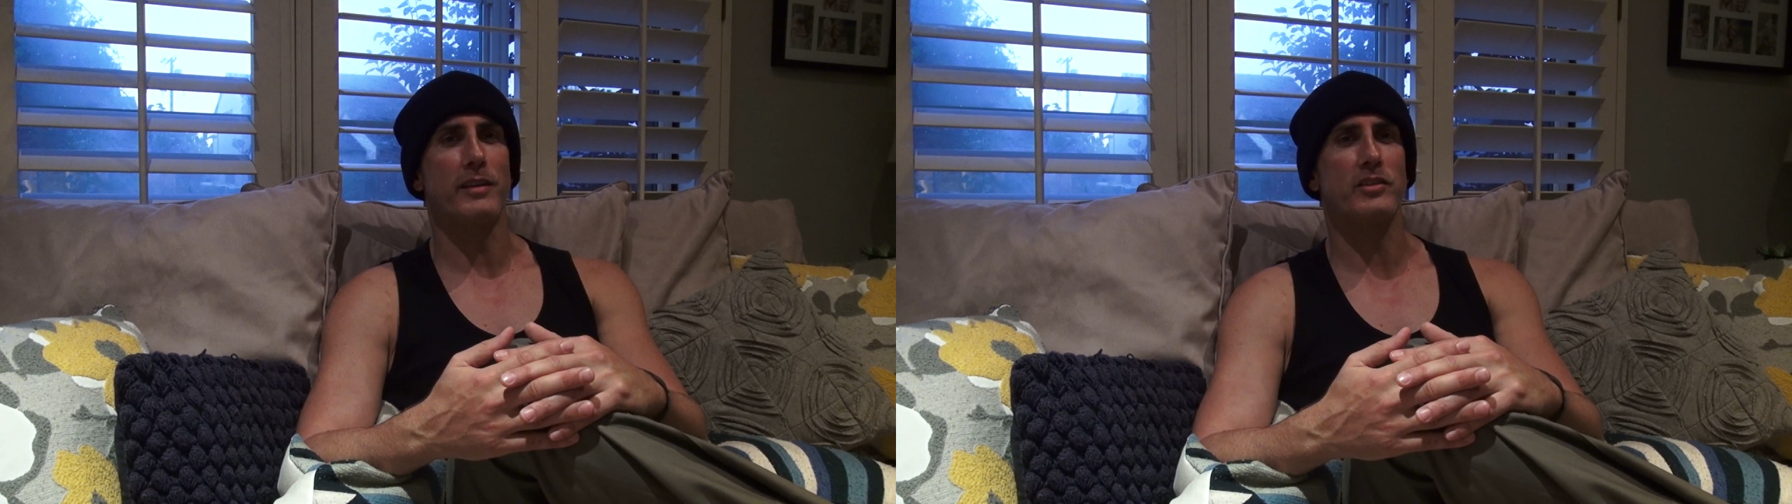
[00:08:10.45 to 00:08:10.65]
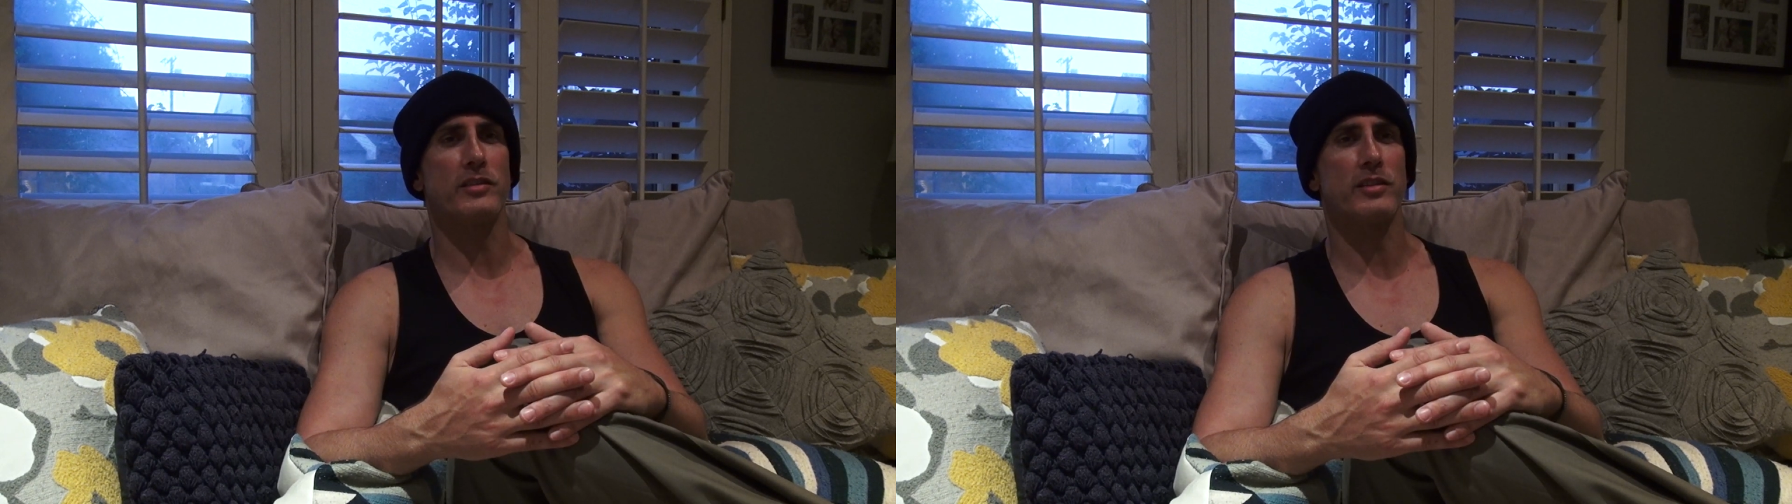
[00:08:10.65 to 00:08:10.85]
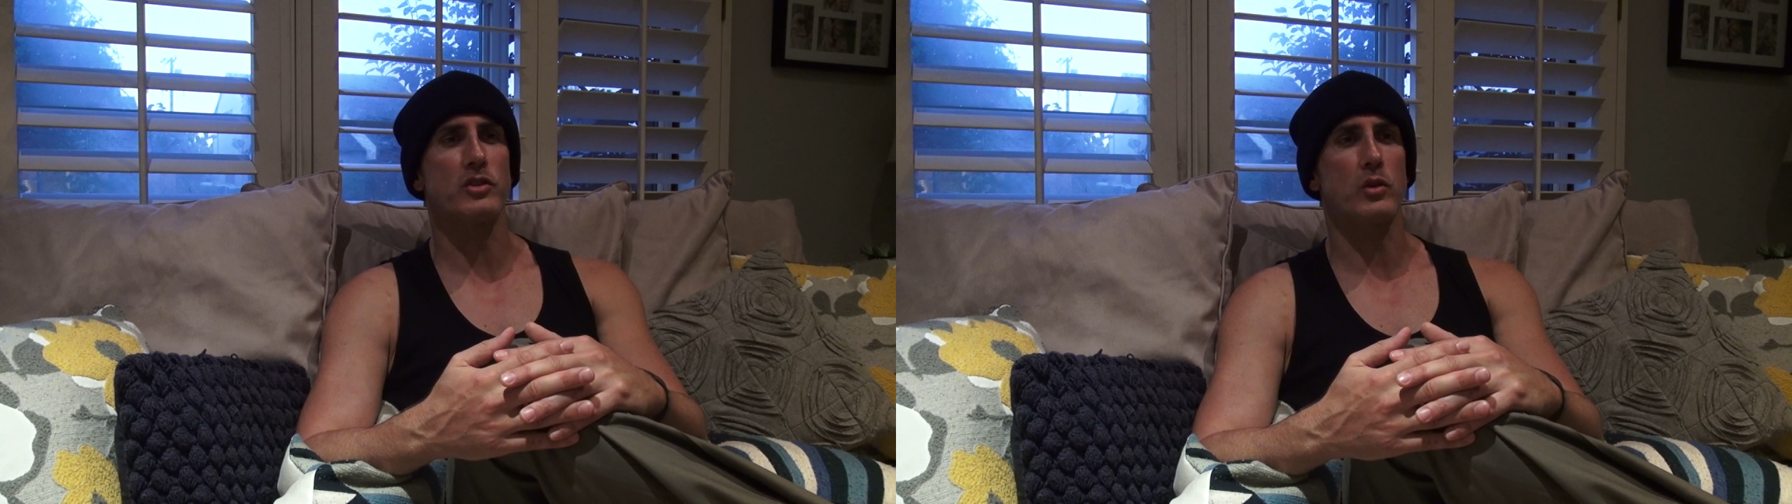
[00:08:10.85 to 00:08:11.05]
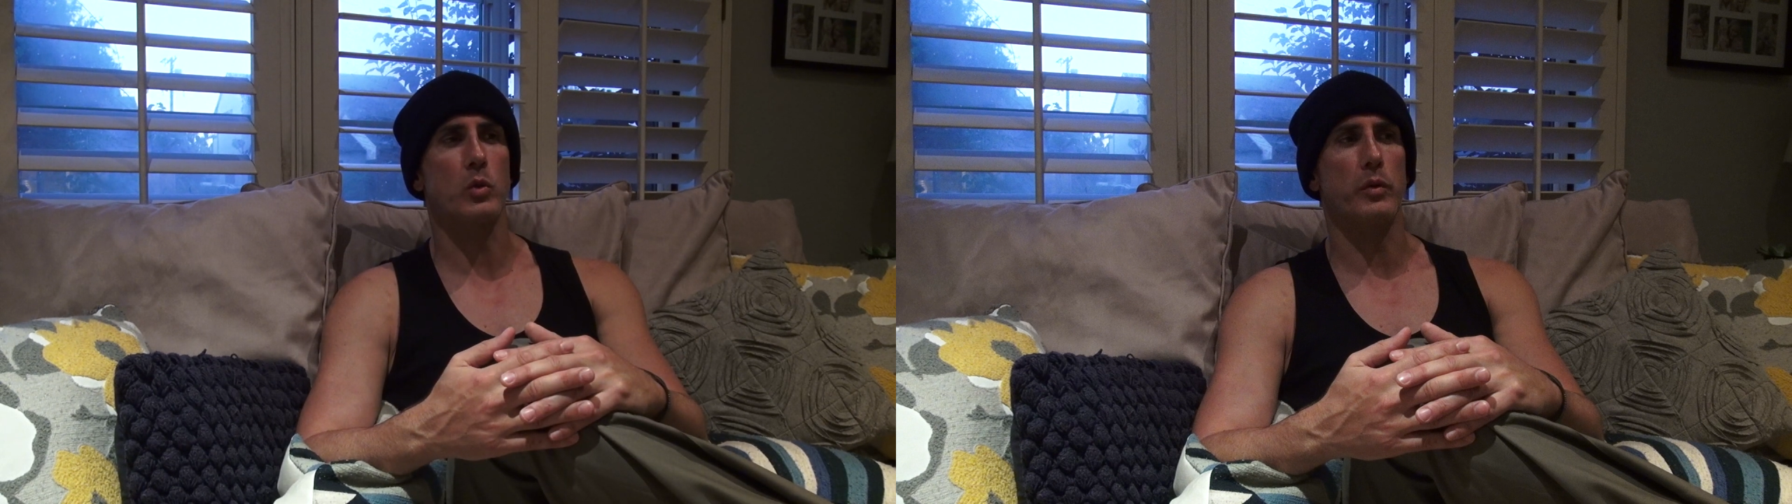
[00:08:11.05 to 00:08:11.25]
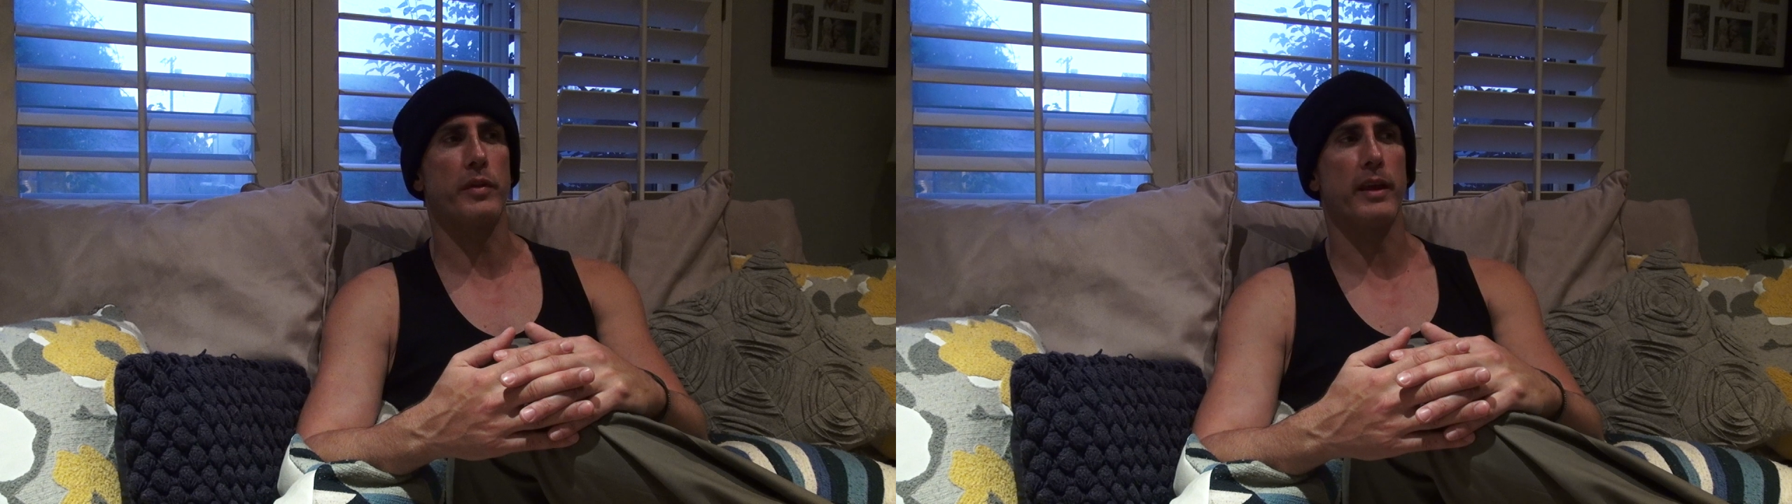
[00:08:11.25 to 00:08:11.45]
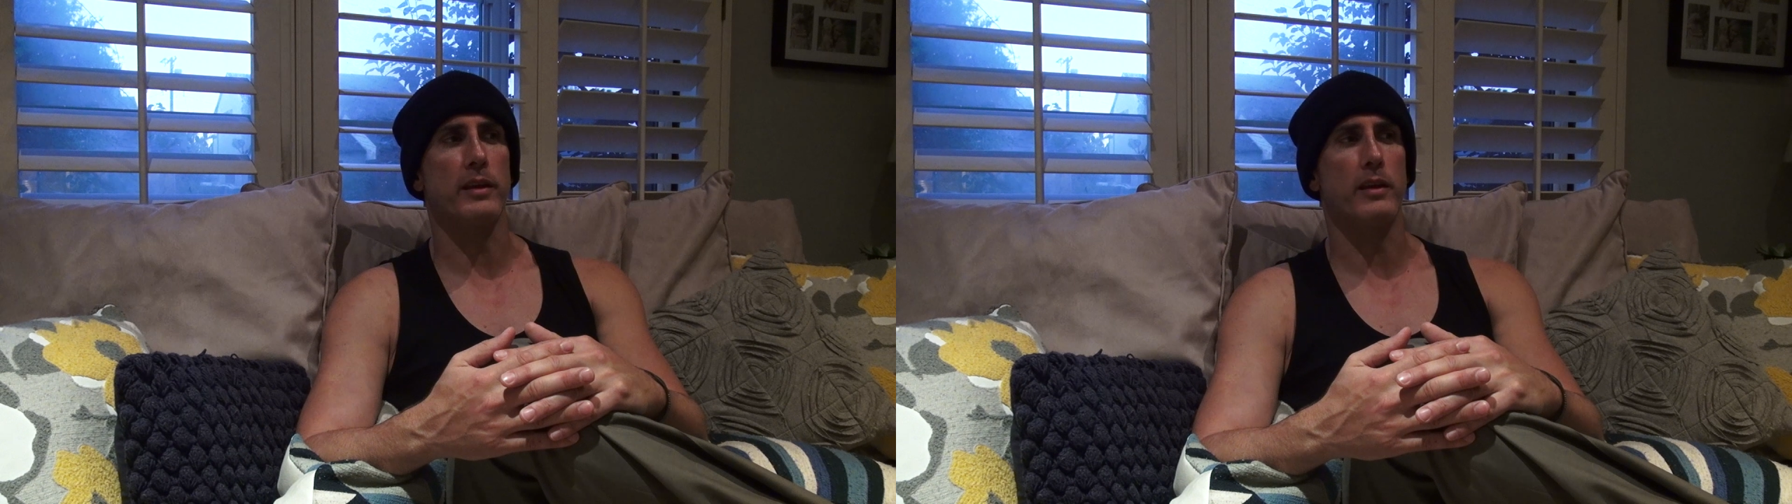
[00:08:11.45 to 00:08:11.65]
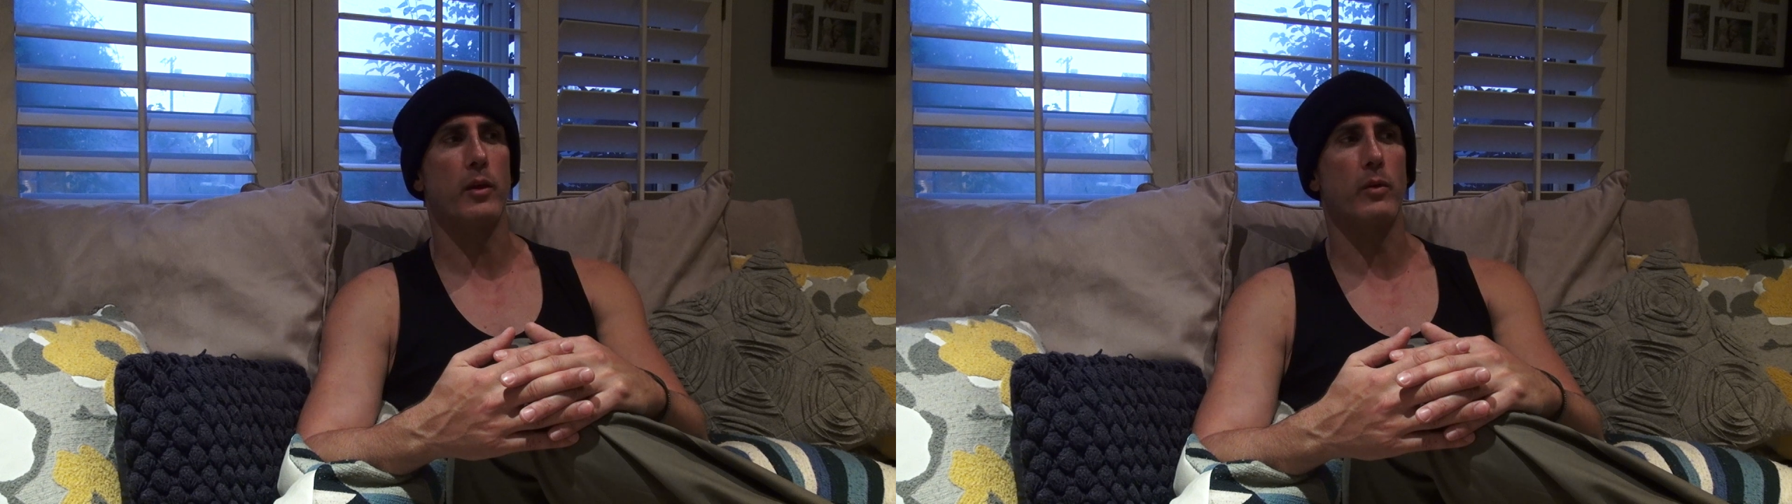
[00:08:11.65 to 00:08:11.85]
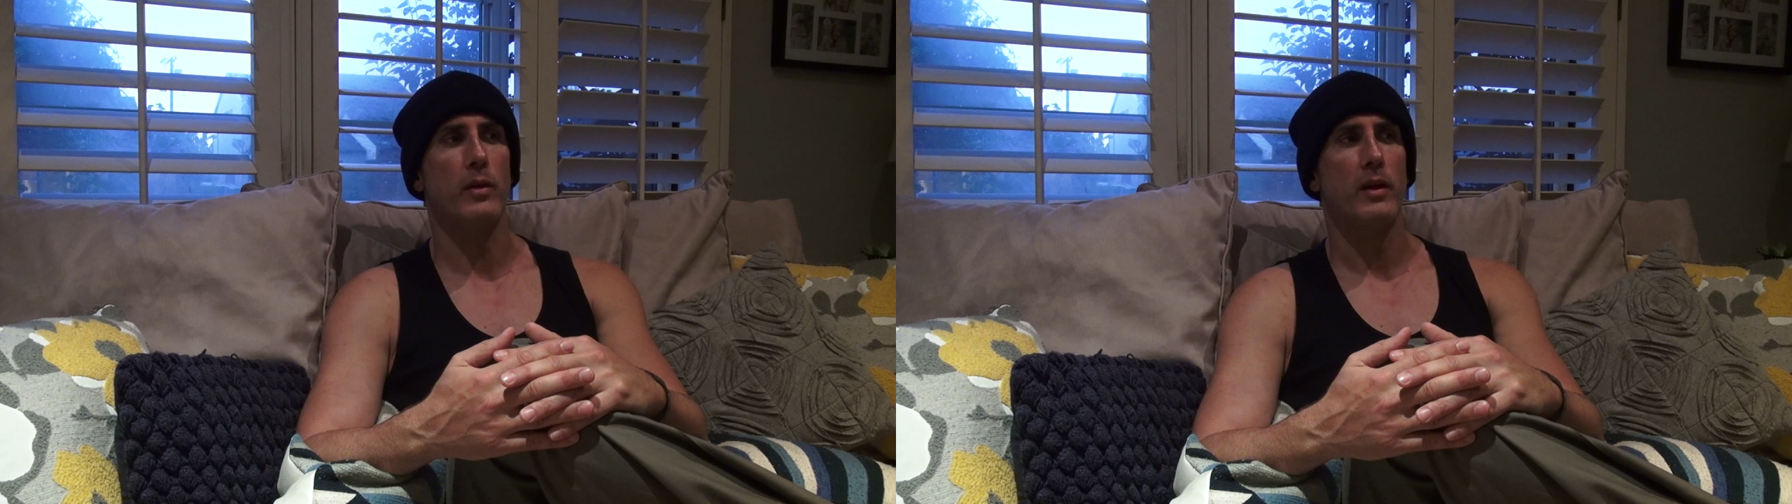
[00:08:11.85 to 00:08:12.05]
just such a cool thing, you
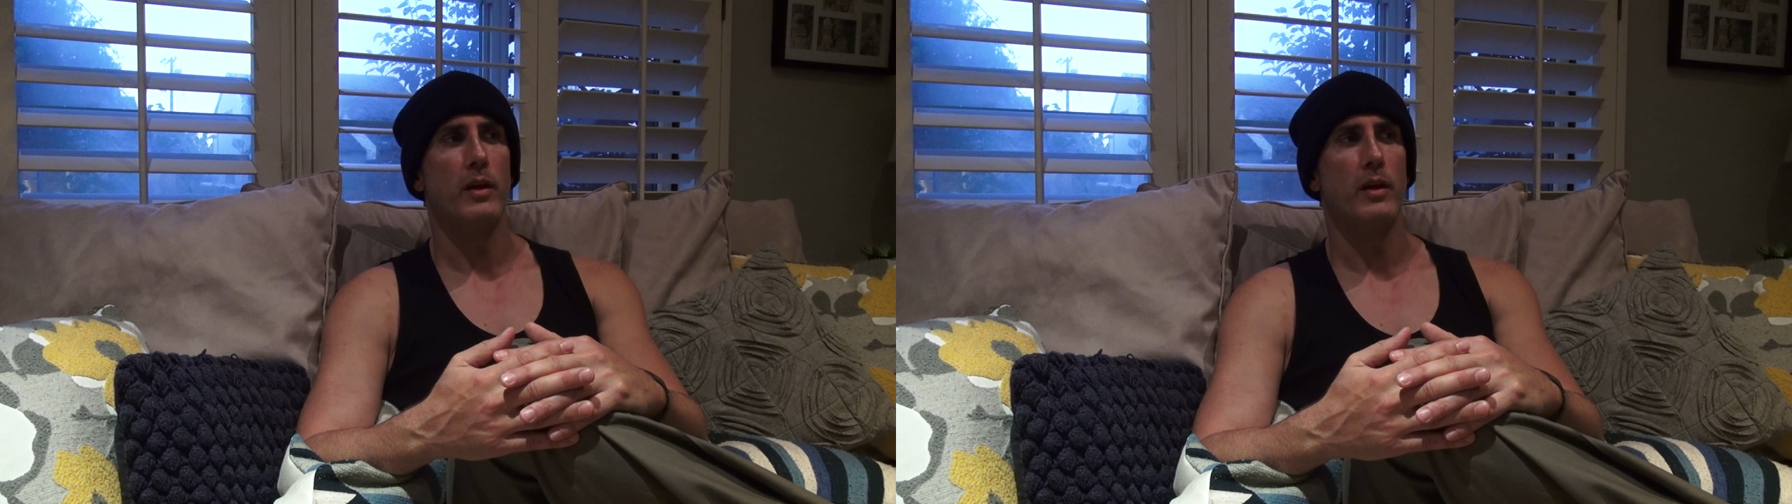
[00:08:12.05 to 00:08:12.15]
know.